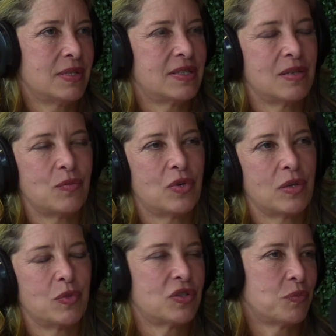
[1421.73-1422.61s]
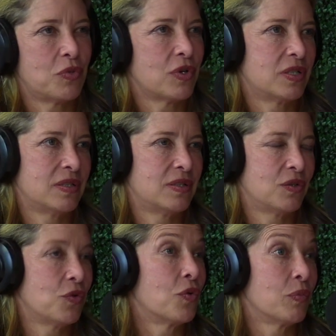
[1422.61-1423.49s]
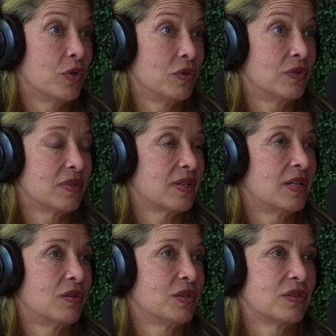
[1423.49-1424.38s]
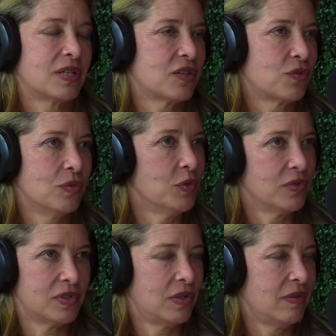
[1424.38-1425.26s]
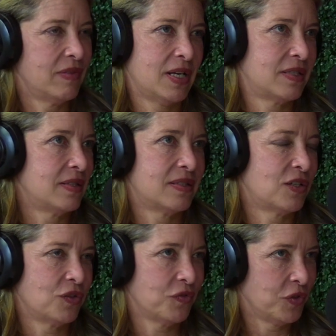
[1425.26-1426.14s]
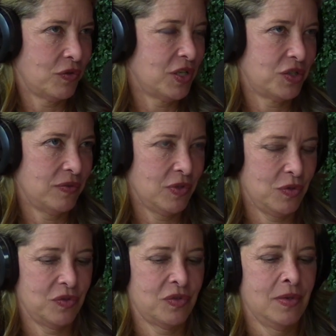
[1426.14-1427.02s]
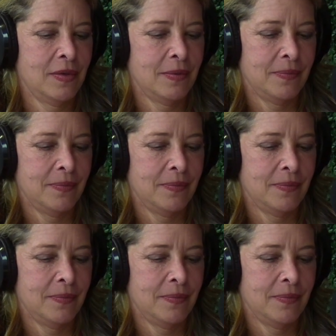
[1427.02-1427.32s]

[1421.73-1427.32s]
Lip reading: And let's say one of the most important is your hormones and all your sex hormones and all of that. It's essential for the creation of those.